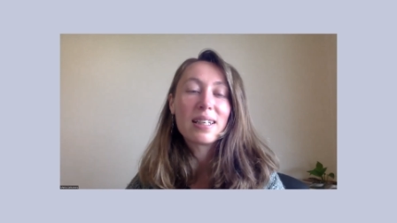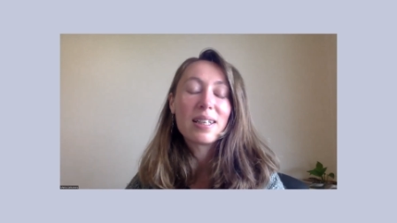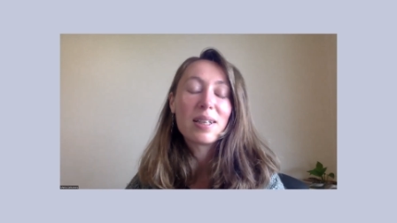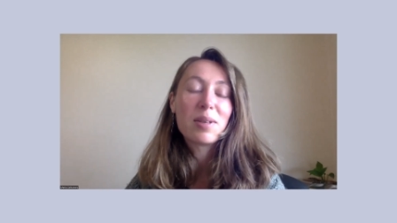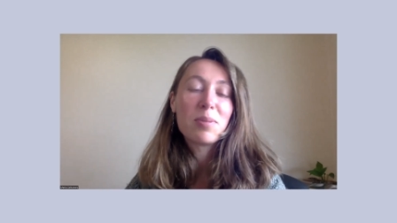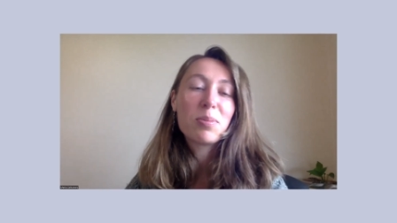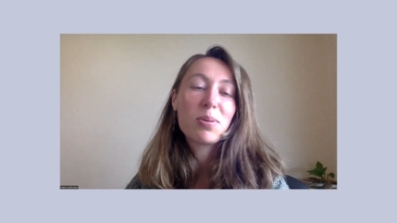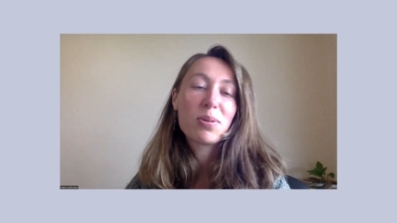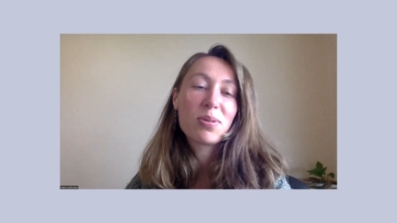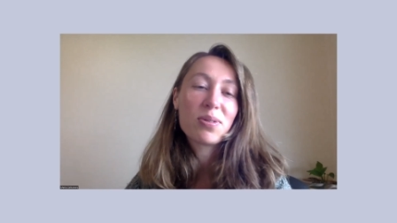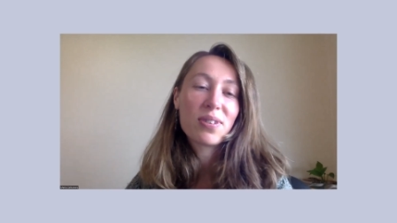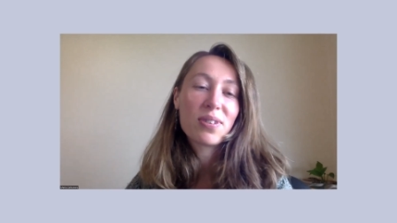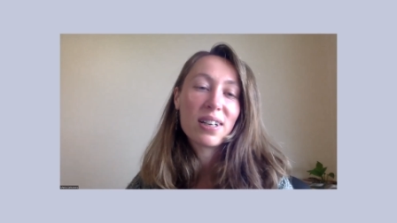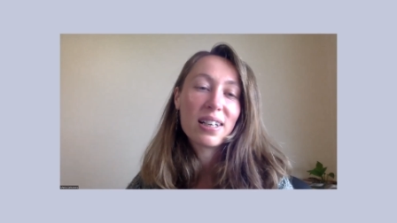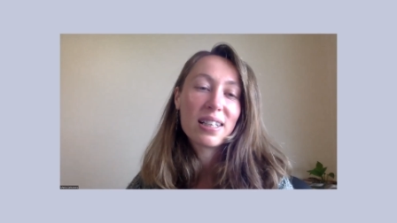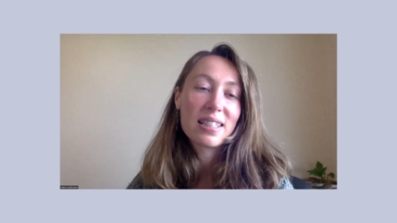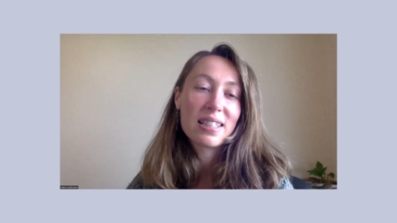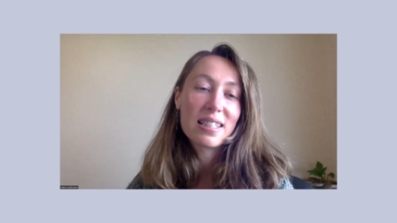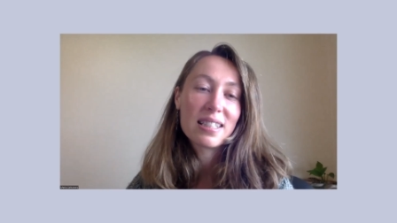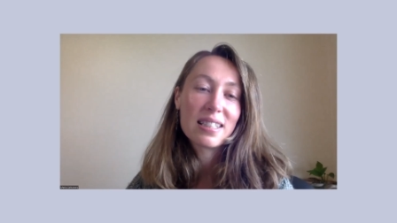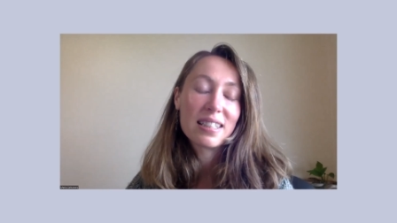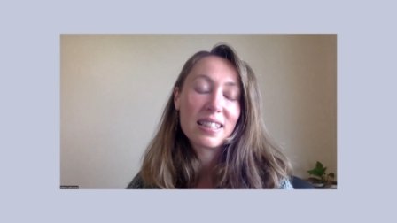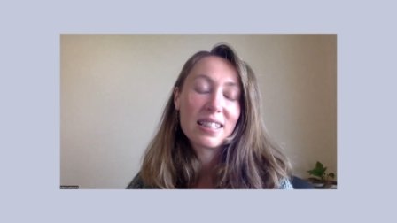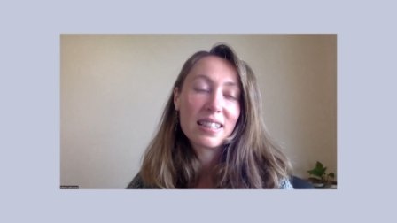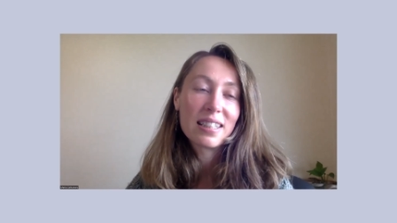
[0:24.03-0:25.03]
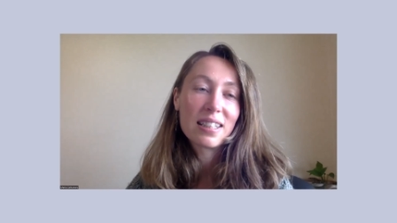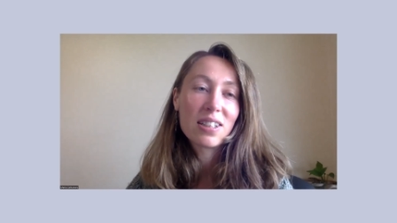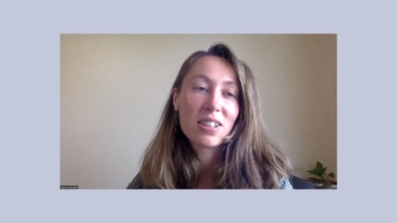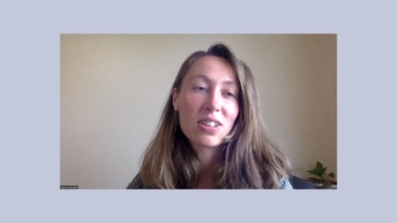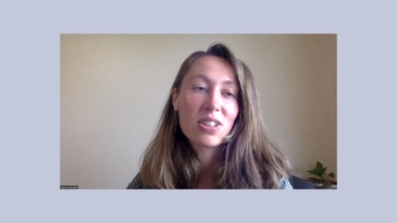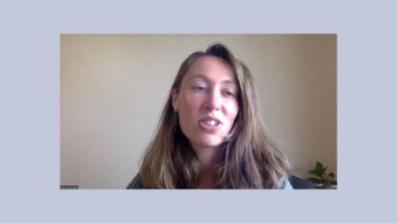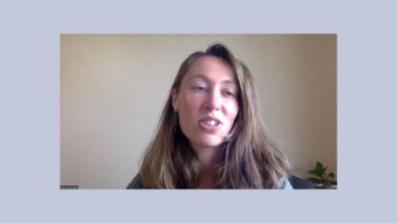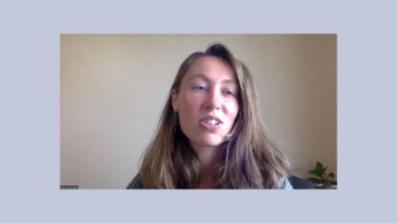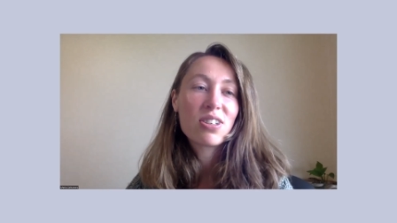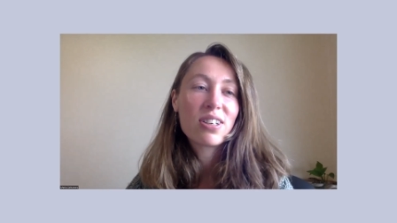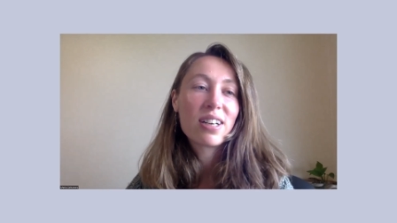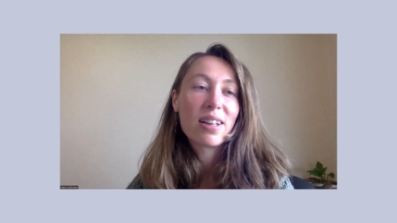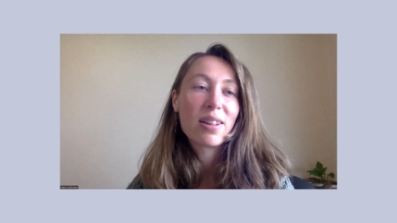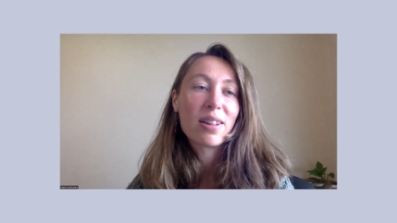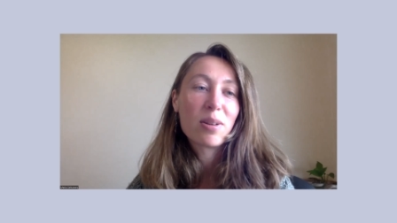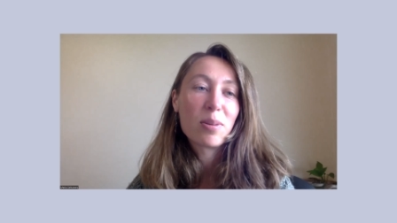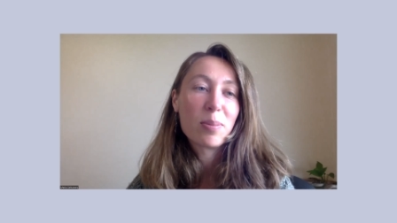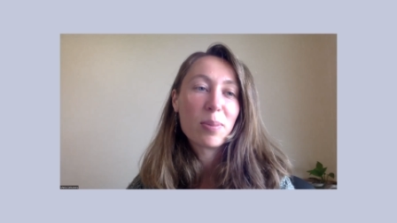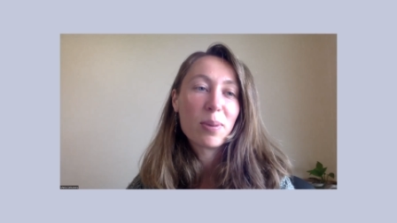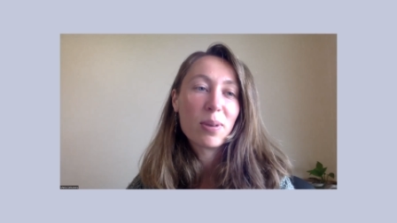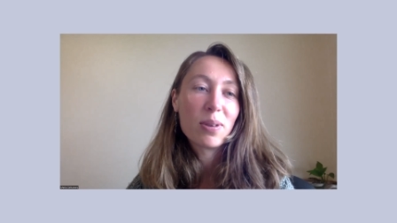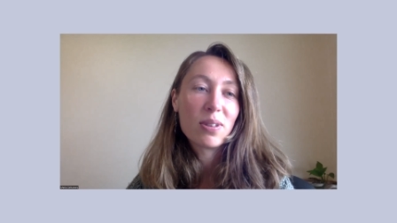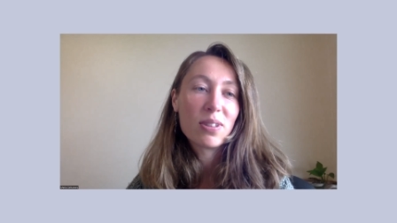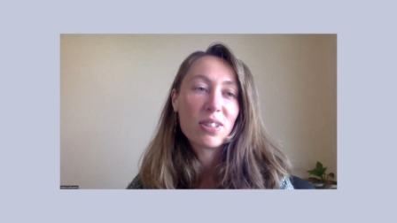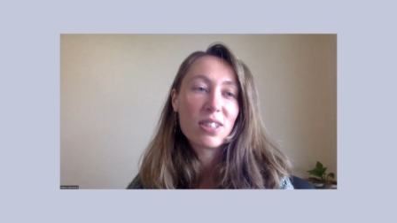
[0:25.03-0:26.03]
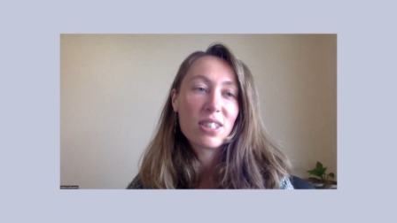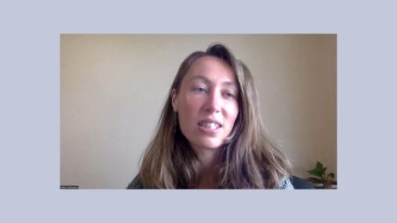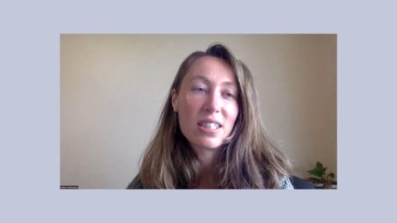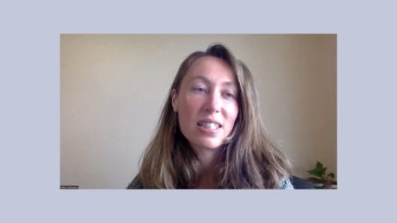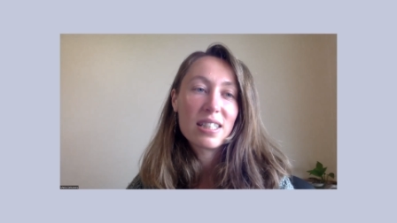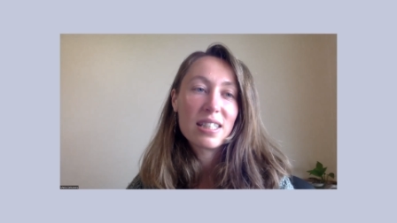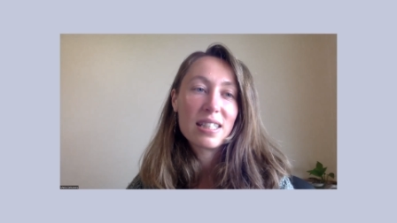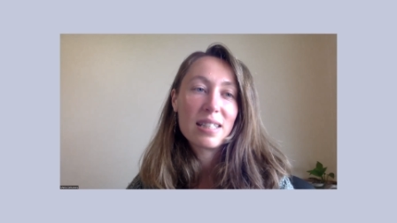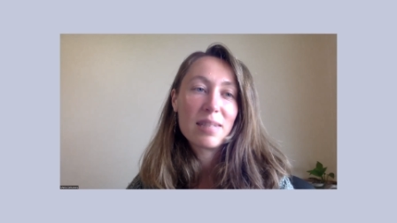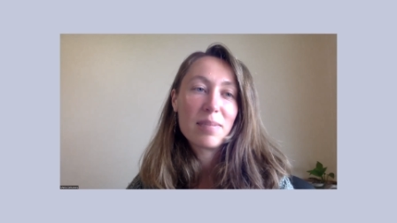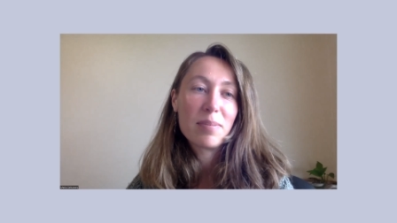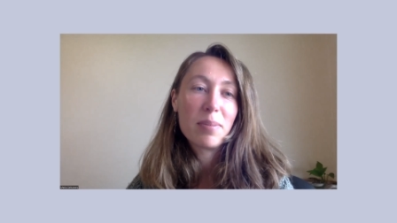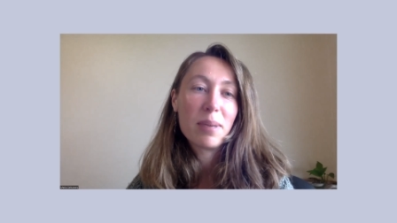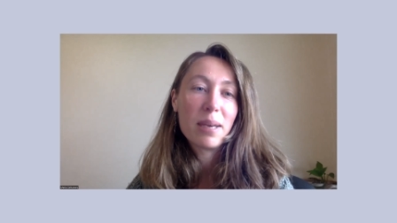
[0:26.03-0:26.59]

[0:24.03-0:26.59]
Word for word: and improviser and cultural anthropologist